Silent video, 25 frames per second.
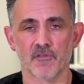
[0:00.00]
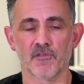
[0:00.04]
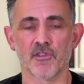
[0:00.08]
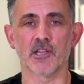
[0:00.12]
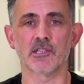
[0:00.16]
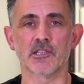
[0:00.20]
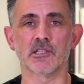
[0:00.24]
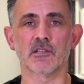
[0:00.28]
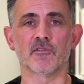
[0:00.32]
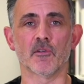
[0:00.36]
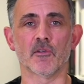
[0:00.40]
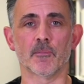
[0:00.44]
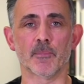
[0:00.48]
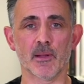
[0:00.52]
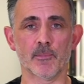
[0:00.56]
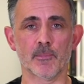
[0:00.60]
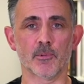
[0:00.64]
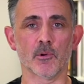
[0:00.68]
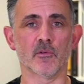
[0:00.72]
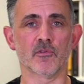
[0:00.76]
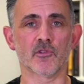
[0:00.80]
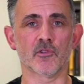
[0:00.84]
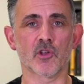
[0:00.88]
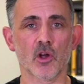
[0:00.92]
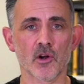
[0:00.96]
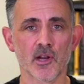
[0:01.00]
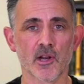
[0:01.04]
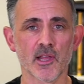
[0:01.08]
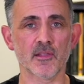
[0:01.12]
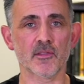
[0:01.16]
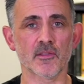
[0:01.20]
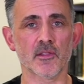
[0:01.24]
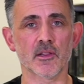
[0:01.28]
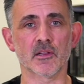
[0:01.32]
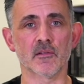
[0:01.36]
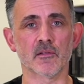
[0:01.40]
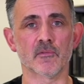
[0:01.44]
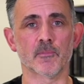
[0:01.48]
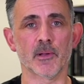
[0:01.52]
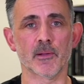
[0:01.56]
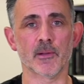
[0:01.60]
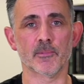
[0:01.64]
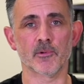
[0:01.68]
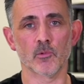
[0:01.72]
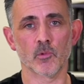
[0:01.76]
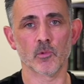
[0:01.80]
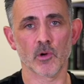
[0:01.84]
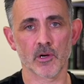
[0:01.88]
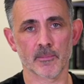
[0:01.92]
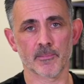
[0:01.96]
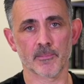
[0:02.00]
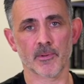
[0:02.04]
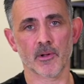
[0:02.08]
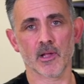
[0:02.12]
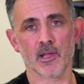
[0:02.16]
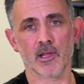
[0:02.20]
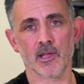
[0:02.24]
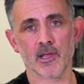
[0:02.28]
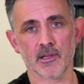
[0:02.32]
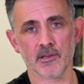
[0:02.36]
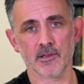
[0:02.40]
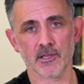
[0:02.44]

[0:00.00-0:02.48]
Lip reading: This is for people who have got it, this is for people who want to buy it,